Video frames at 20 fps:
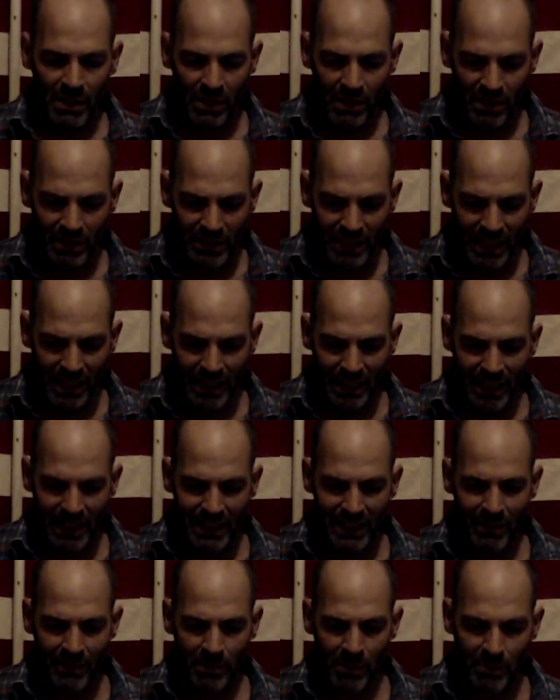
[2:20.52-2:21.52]
Okay, I
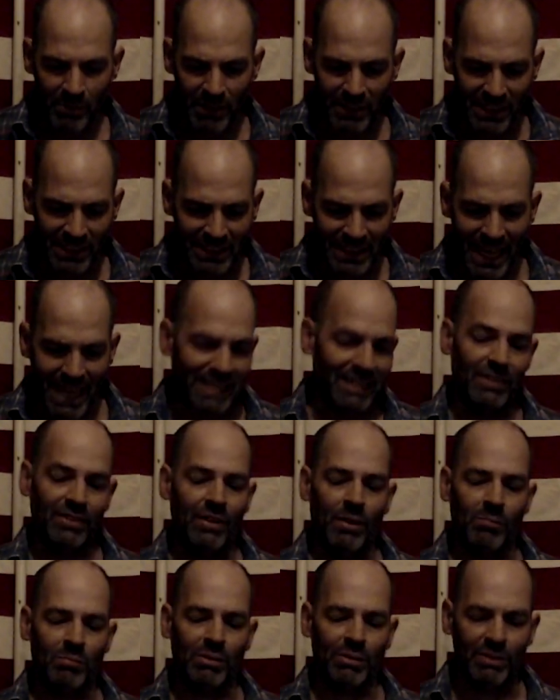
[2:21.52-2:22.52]
can't remember the exact
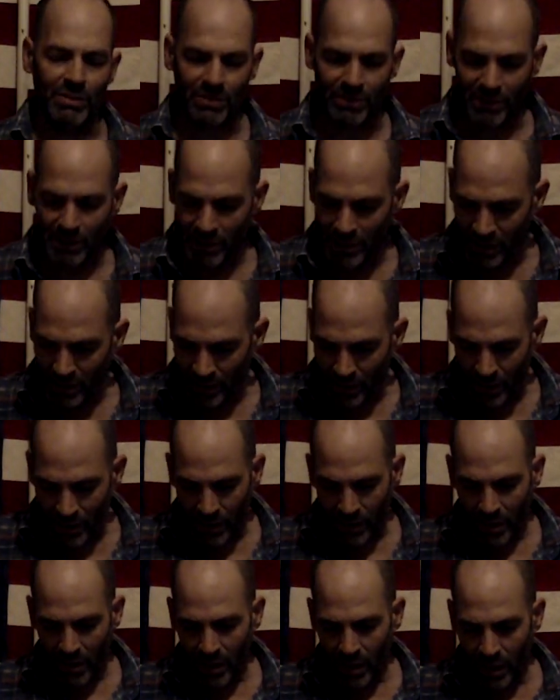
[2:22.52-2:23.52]
numbers.
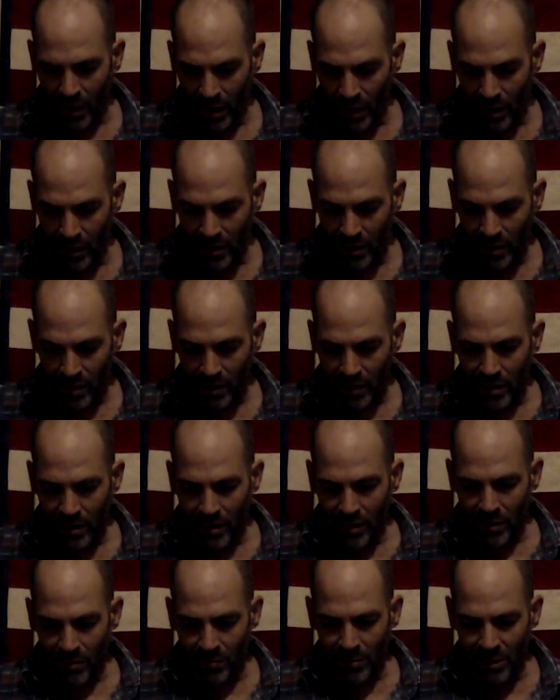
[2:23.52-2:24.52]
But
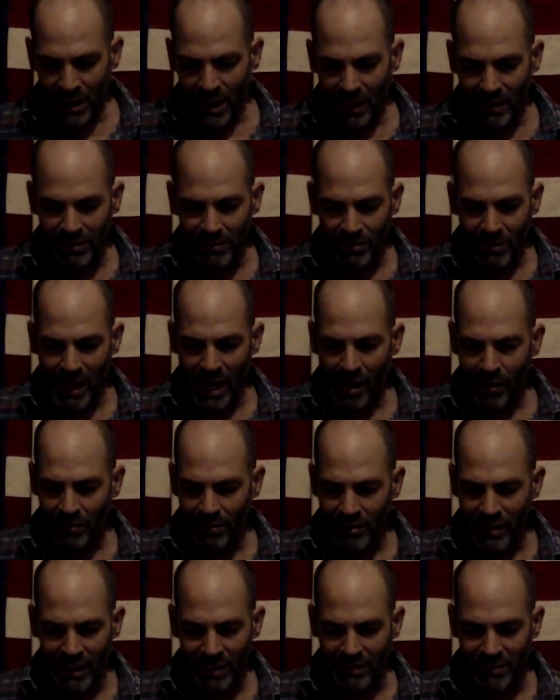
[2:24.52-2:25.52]
yeah, so now it
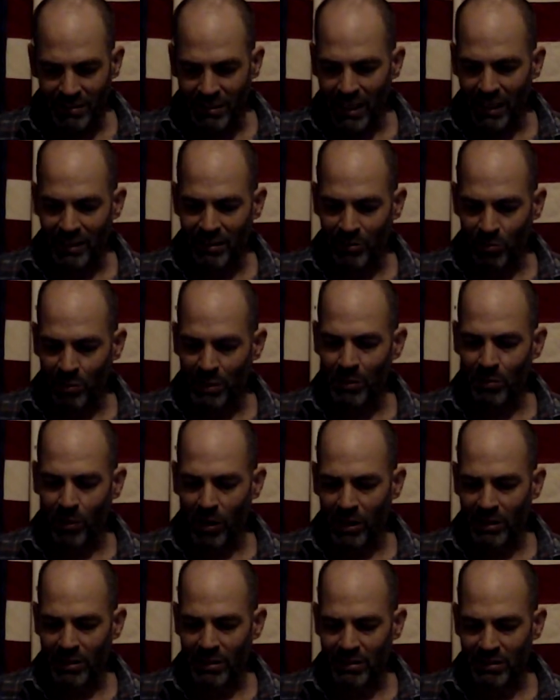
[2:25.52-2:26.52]
takes, say, 3
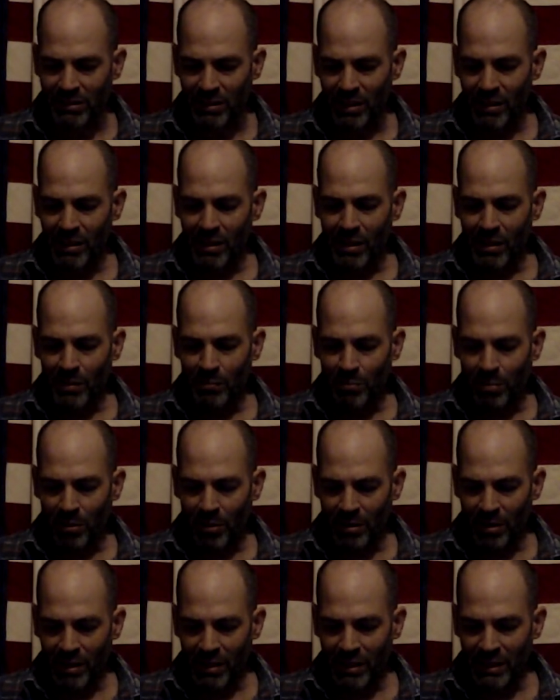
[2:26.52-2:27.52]
workers
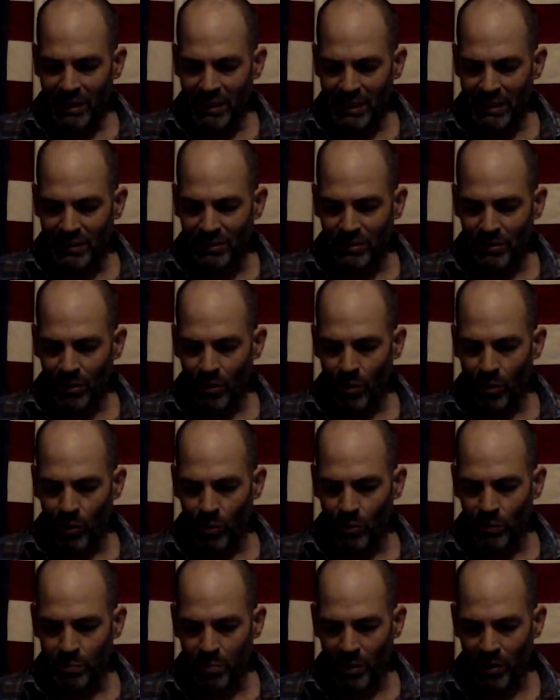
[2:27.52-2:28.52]
per each
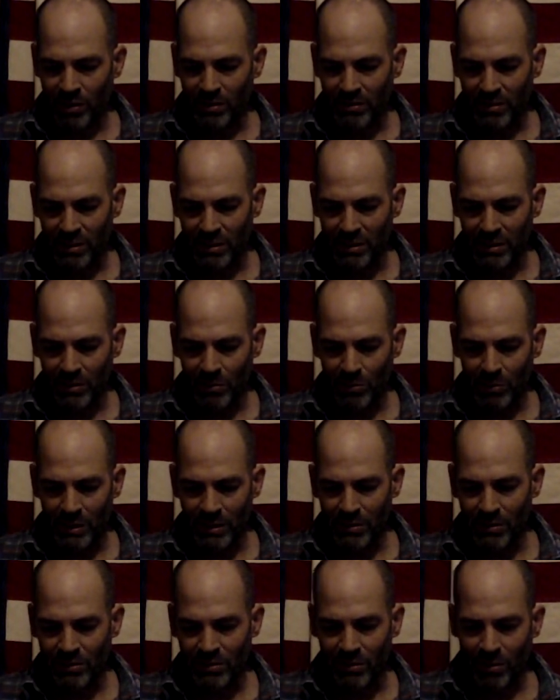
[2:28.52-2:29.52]
old person, when it
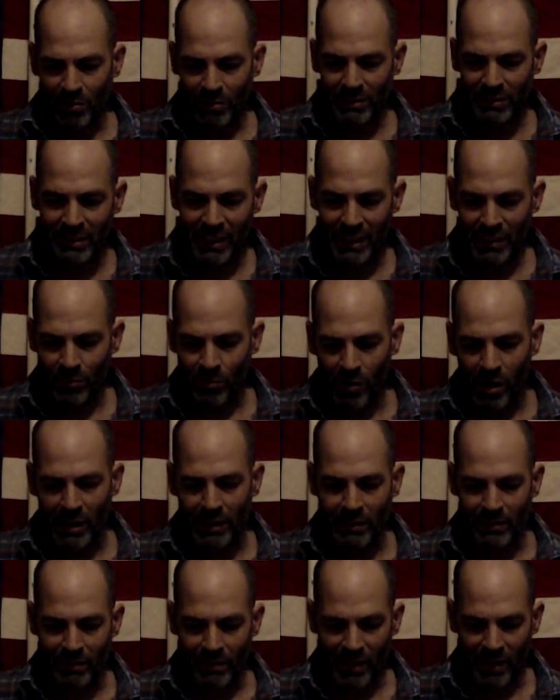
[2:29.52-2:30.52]
used to only take
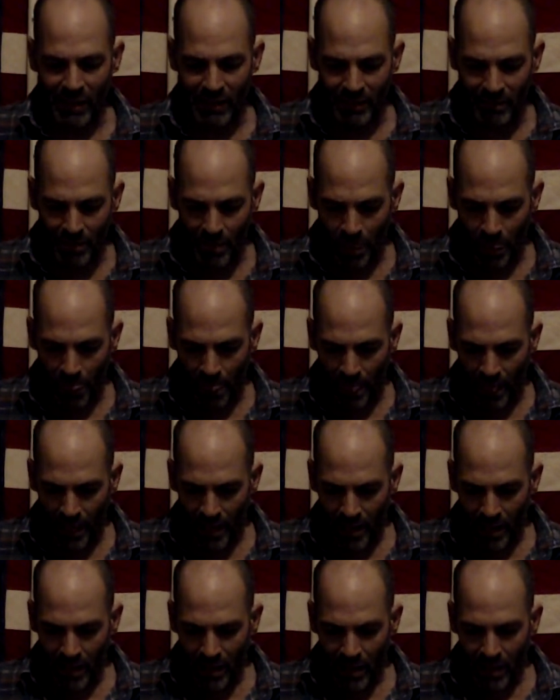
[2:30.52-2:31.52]
1, right?
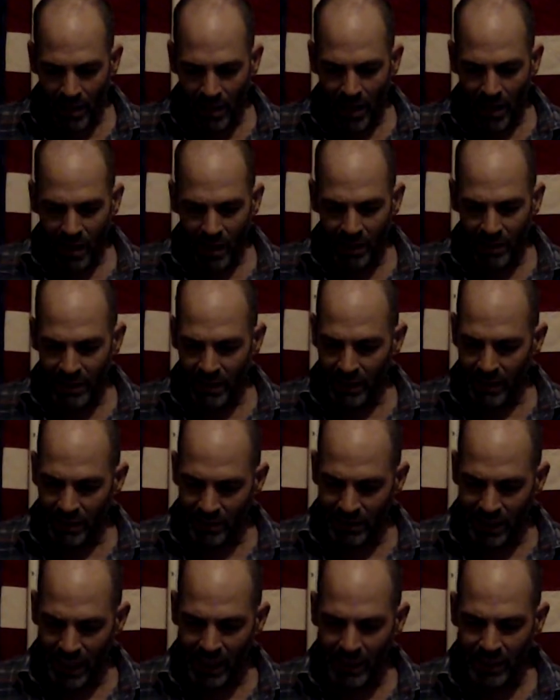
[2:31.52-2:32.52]
And in
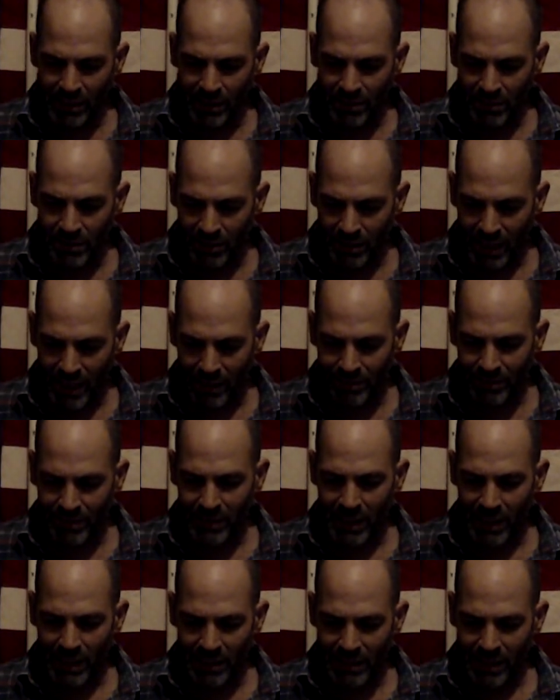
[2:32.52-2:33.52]
10 years, they're going to have to
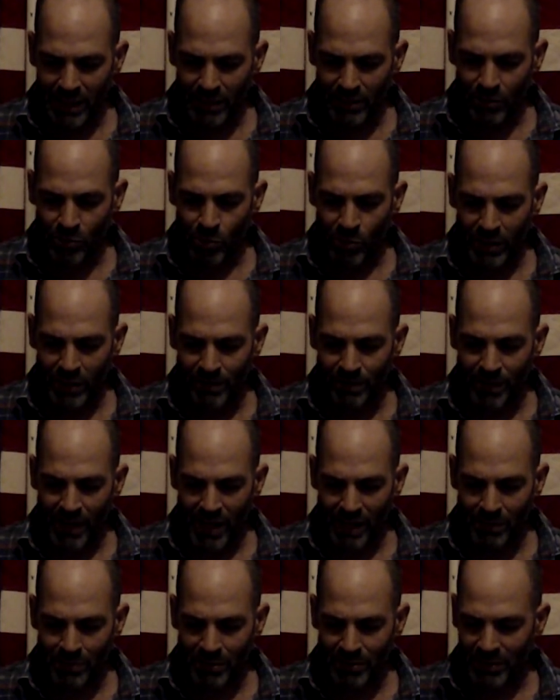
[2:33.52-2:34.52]
cut it down
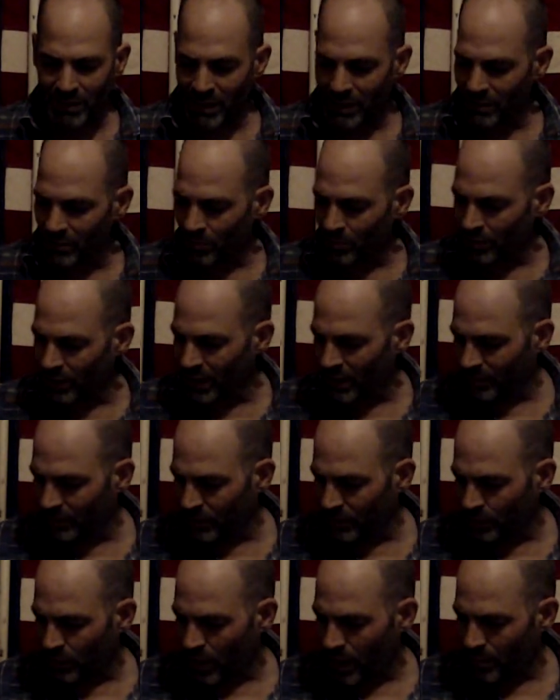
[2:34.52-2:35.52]
25%. We're going to have to
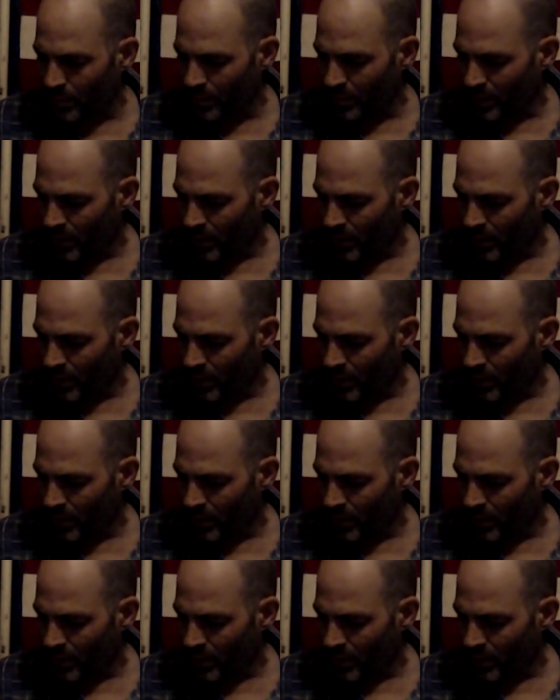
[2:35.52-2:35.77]
drop